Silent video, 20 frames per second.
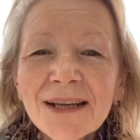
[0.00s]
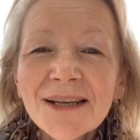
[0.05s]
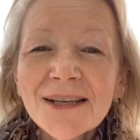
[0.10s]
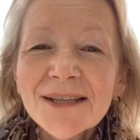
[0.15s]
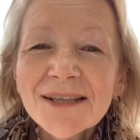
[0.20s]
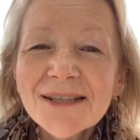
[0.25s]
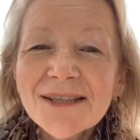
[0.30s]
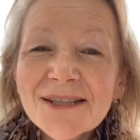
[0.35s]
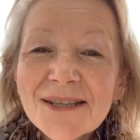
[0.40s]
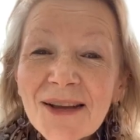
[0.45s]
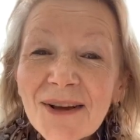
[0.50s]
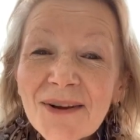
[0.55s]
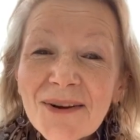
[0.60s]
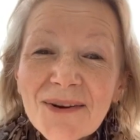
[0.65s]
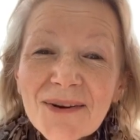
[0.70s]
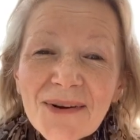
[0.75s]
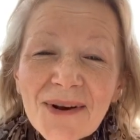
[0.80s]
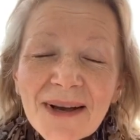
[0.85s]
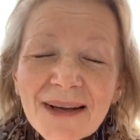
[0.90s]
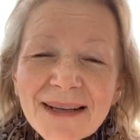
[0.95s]

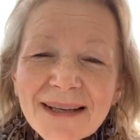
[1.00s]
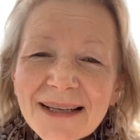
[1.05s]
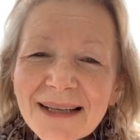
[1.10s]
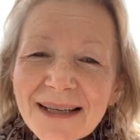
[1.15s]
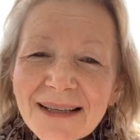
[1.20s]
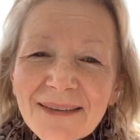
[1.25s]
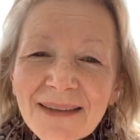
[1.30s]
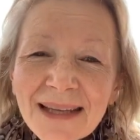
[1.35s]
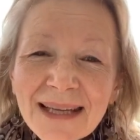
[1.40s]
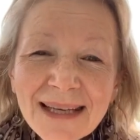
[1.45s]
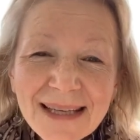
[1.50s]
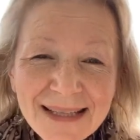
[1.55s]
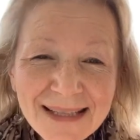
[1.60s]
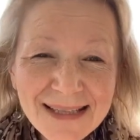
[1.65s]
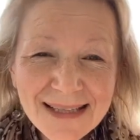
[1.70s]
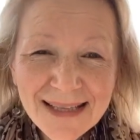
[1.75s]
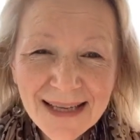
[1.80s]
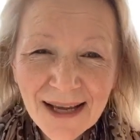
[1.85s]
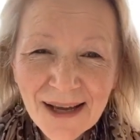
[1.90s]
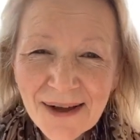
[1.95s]
So
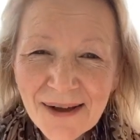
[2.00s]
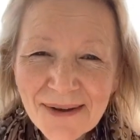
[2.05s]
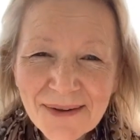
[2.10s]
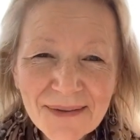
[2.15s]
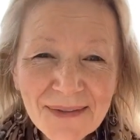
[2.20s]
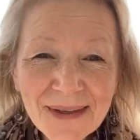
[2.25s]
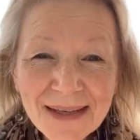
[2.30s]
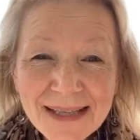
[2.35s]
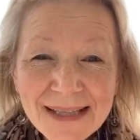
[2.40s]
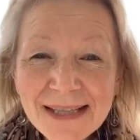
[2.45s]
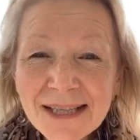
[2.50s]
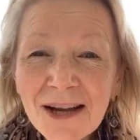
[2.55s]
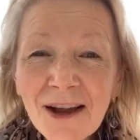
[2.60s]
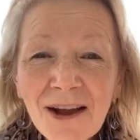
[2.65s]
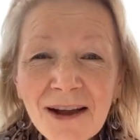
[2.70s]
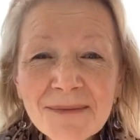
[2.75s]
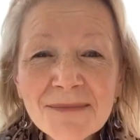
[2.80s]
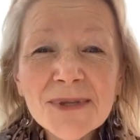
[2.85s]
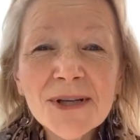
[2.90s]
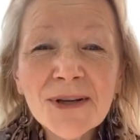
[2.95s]
these
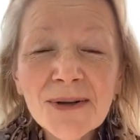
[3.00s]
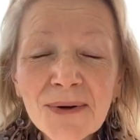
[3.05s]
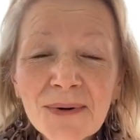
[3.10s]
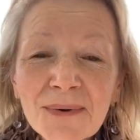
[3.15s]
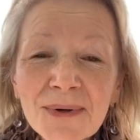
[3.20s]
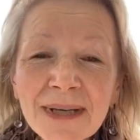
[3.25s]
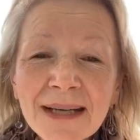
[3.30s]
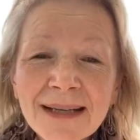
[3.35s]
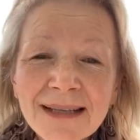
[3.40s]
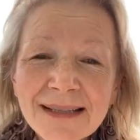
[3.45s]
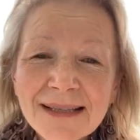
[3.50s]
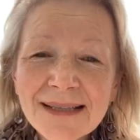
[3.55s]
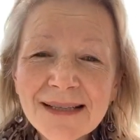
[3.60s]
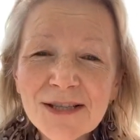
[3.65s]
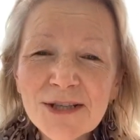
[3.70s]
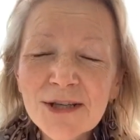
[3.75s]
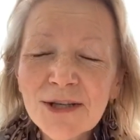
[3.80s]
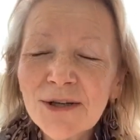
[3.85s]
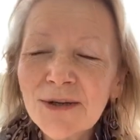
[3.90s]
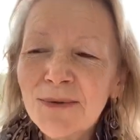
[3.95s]
times are calling us
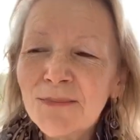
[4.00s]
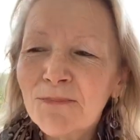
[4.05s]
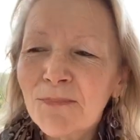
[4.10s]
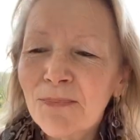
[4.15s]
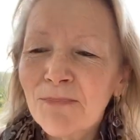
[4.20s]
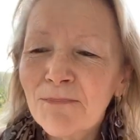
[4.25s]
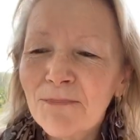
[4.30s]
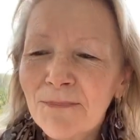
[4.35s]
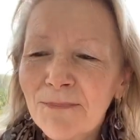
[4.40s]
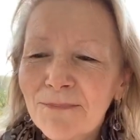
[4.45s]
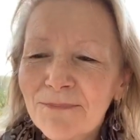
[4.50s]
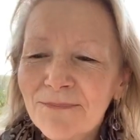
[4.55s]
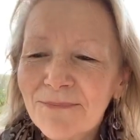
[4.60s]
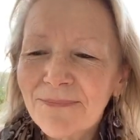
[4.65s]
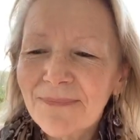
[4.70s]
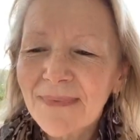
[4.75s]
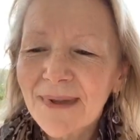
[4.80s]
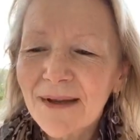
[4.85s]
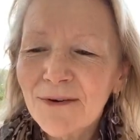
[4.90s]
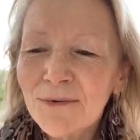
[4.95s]
to
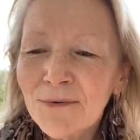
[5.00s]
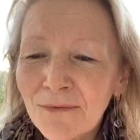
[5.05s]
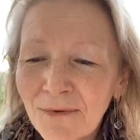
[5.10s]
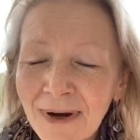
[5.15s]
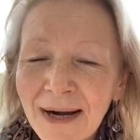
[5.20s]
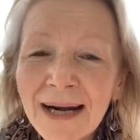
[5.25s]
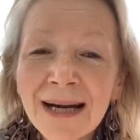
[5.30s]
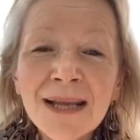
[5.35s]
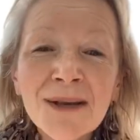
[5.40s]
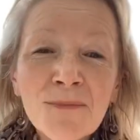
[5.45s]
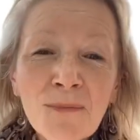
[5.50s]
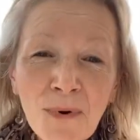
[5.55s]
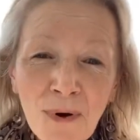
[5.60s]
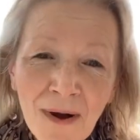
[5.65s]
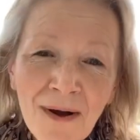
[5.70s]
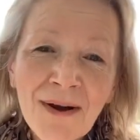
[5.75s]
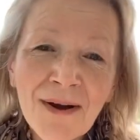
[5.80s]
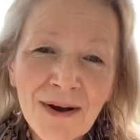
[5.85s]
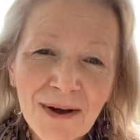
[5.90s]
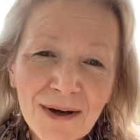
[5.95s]
really
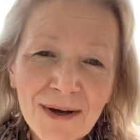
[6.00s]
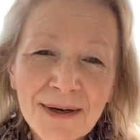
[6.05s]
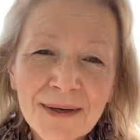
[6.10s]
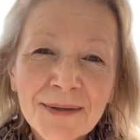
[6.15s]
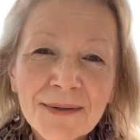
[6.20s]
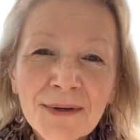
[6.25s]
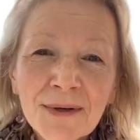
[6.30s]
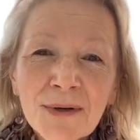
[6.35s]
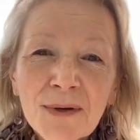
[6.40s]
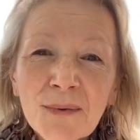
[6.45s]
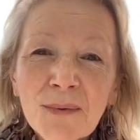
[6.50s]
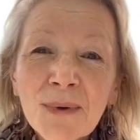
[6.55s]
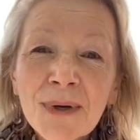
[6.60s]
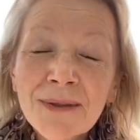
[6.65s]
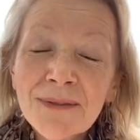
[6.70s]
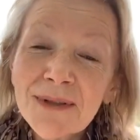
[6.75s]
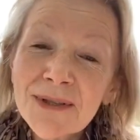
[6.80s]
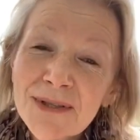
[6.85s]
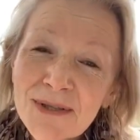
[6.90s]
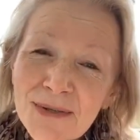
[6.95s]
work
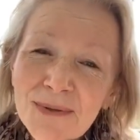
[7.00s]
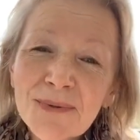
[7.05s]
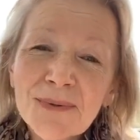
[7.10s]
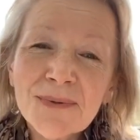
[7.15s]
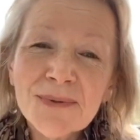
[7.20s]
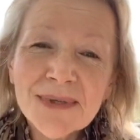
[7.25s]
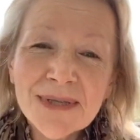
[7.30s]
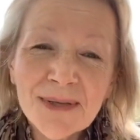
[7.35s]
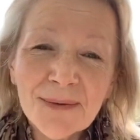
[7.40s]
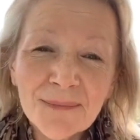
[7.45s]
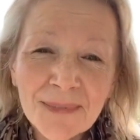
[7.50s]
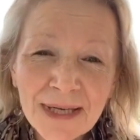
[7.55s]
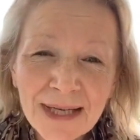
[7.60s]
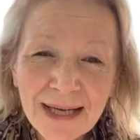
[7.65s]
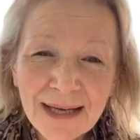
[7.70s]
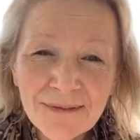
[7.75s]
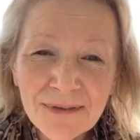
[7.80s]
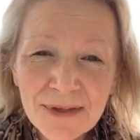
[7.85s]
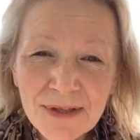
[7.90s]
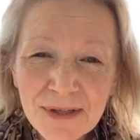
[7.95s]
with the tools that we
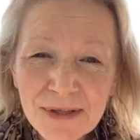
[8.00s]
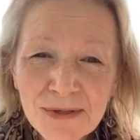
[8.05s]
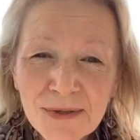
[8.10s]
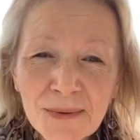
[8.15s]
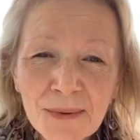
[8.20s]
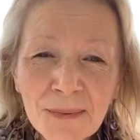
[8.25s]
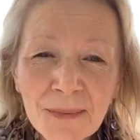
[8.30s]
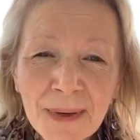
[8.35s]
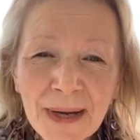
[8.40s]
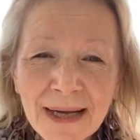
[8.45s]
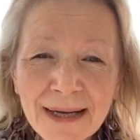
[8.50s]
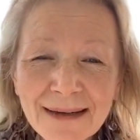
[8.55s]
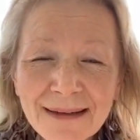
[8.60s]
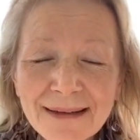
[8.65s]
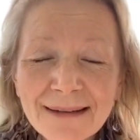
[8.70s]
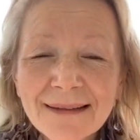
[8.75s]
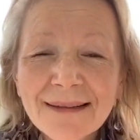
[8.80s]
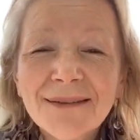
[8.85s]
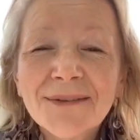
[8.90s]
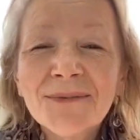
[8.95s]
have in the tool bag,
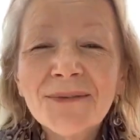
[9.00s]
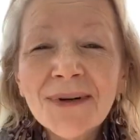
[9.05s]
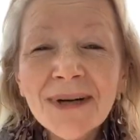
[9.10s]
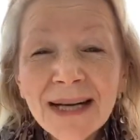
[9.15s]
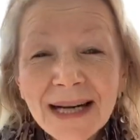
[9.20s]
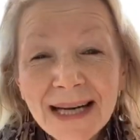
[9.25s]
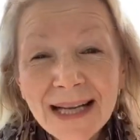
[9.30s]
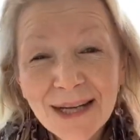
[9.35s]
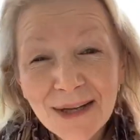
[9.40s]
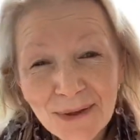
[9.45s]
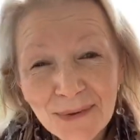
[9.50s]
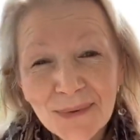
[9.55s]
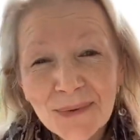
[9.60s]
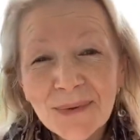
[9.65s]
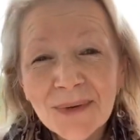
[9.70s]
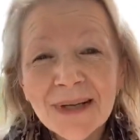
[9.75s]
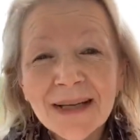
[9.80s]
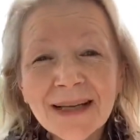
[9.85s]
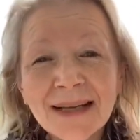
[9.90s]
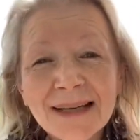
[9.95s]
really
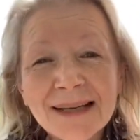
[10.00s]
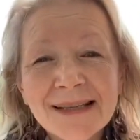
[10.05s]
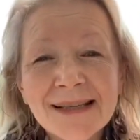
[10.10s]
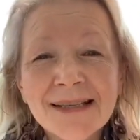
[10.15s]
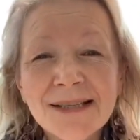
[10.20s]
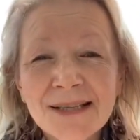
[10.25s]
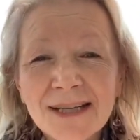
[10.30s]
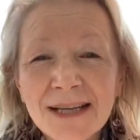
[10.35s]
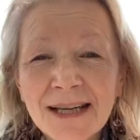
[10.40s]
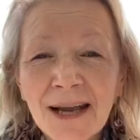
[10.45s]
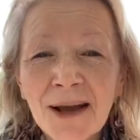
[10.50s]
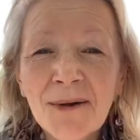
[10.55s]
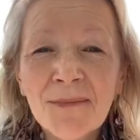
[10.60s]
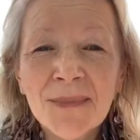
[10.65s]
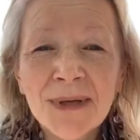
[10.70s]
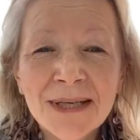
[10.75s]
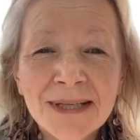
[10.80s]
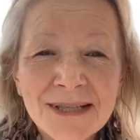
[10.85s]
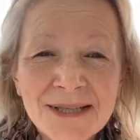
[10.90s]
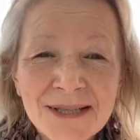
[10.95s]
calling us to come
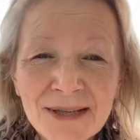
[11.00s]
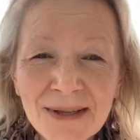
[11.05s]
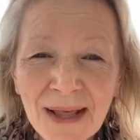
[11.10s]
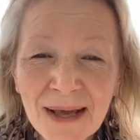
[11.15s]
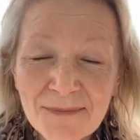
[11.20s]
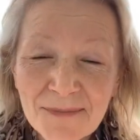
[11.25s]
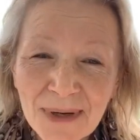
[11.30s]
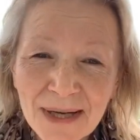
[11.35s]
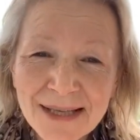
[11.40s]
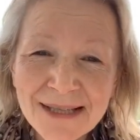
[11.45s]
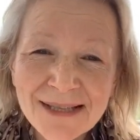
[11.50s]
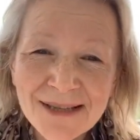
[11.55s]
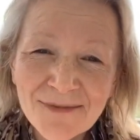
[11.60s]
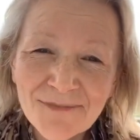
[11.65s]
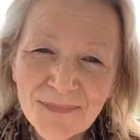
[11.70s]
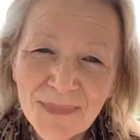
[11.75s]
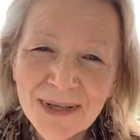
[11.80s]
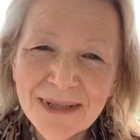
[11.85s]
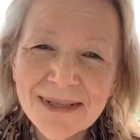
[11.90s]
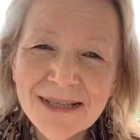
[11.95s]
into that place of
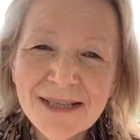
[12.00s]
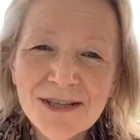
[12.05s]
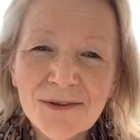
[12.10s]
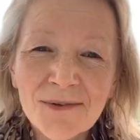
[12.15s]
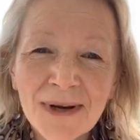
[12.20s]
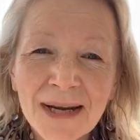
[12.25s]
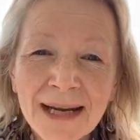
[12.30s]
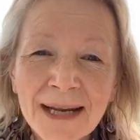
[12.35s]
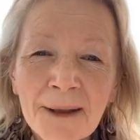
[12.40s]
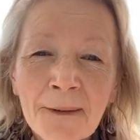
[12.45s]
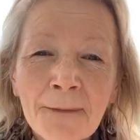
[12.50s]
mastery